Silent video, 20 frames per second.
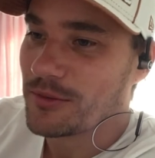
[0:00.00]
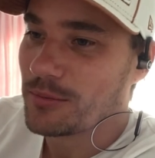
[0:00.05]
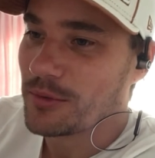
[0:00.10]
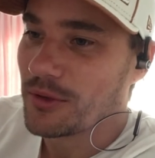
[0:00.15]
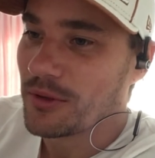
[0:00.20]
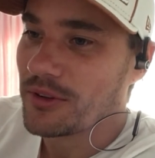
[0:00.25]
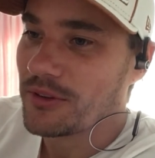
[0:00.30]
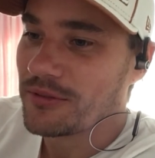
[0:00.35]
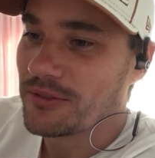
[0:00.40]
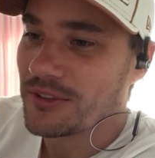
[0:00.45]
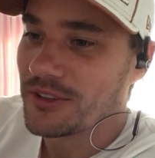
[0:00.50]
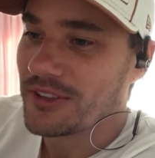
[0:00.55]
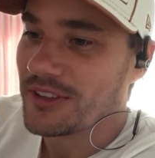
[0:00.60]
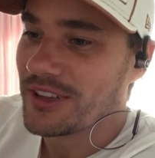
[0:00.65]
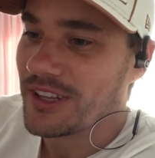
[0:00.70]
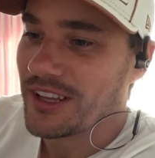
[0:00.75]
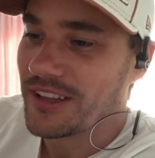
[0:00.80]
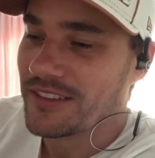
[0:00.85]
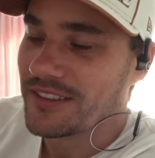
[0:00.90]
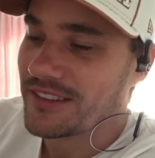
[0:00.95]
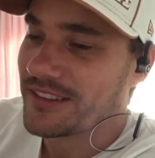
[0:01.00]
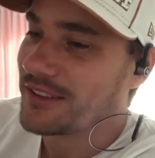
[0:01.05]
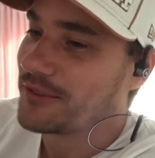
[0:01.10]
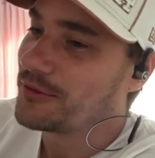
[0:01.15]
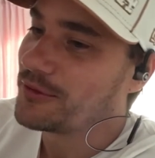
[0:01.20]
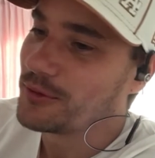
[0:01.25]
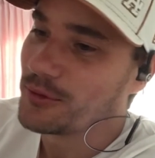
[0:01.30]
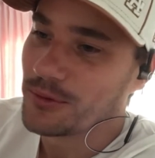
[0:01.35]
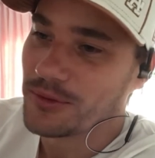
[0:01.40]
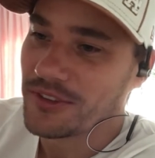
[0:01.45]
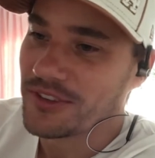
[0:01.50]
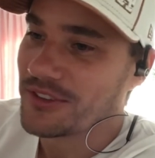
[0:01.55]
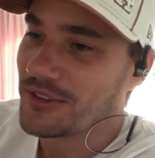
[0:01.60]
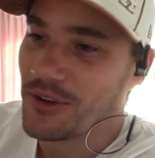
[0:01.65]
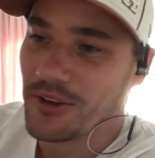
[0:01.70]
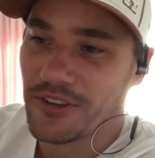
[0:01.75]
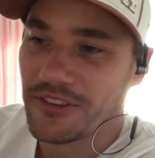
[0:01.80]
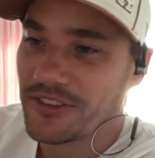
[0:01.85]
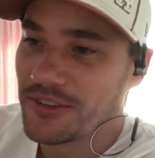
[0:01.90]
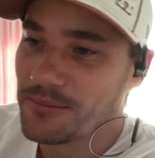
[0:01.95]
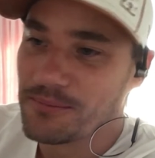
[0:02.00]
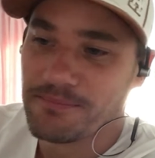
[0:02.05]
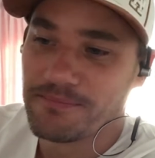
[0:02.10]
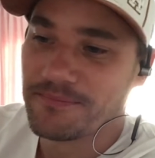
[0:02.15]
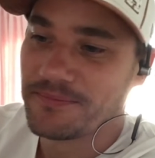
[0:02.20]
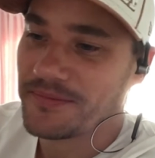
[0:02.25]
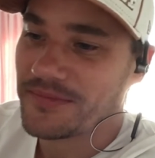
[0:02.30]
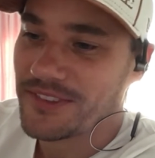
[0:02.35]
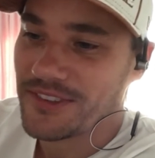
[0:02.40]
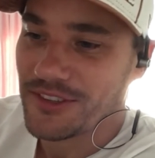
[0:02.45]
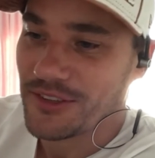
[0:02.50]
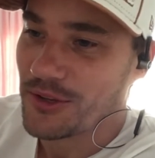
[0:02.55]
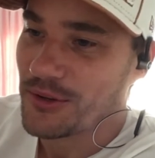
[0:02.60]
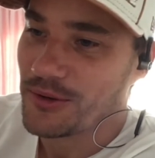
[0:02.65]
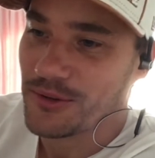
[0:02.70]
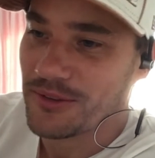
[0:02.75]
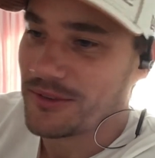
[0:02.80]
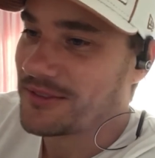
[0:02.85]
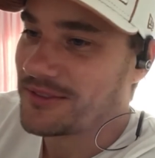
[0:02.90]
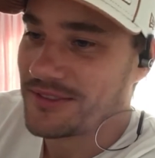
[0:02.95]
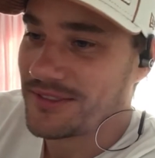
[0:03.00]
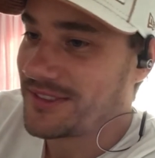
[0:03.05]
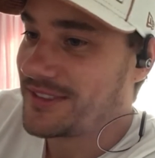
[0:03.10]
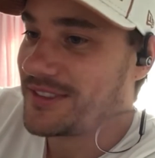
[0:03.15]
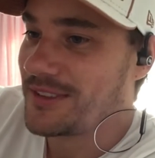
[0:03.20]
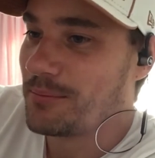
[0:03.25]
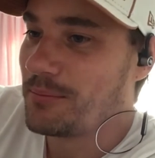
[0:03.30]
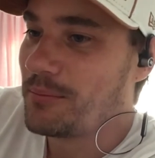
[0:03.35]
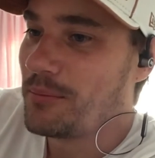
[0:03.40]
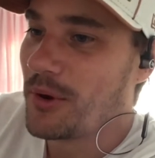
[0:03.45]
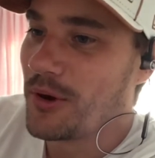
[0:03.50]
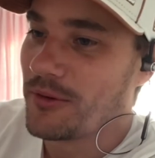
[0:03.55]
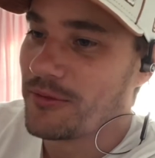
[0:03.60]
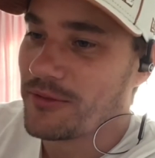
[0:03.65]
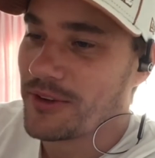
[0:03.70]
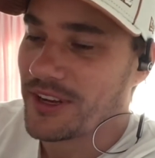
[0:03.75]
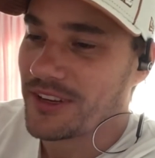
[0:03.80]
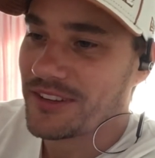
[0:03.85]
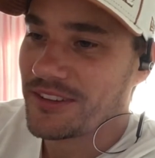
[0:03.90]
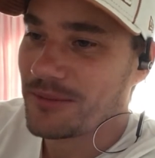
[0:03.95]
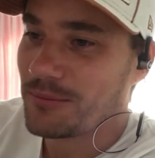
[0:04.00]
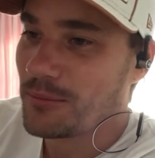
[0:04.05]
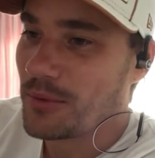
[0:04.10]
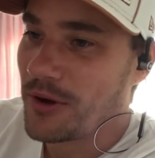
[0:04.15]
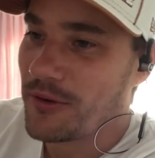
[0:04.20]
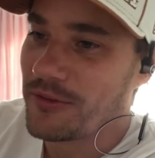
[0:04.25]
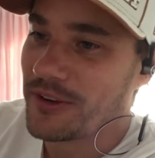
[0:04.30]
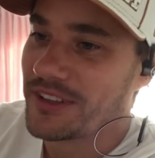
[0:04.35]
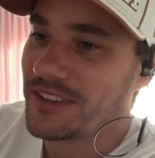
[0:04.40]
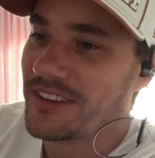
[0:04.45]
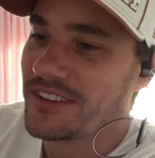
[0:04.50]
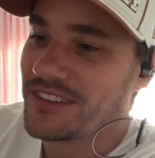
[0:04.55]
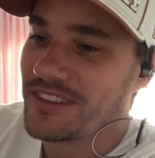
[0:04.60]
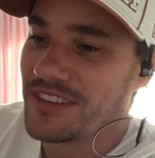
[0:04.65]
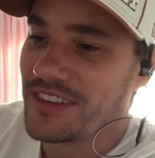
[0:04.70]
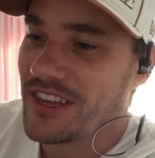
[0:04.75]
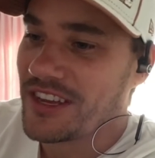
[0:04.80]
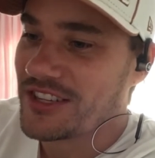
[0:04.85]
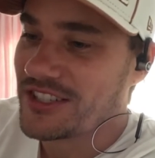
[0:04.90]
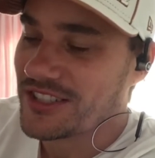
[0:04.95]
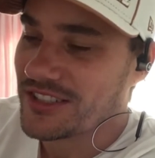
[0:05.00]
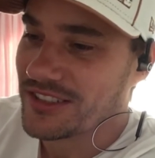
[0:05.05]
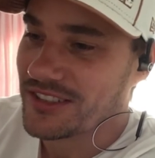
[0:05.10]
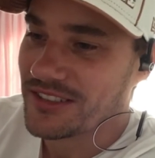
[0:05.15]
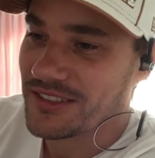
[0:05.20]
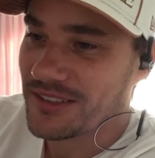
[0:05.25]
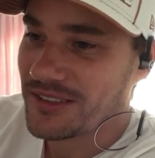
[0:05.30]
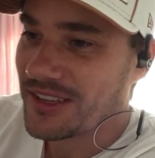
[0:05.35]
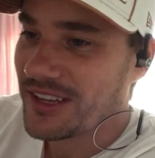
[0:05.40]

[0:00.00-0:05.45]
beautiful, and the food is awesome. So it's a perfect destination.